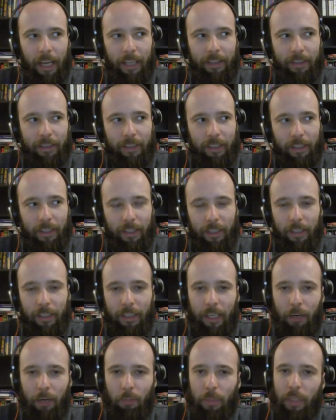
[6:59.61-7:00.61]
and
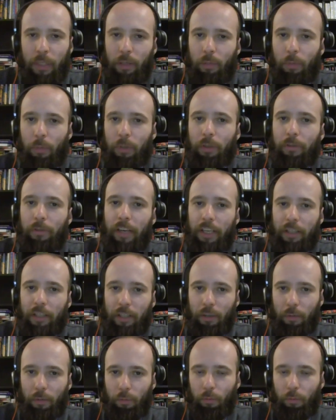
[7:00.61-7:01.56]
how big motivation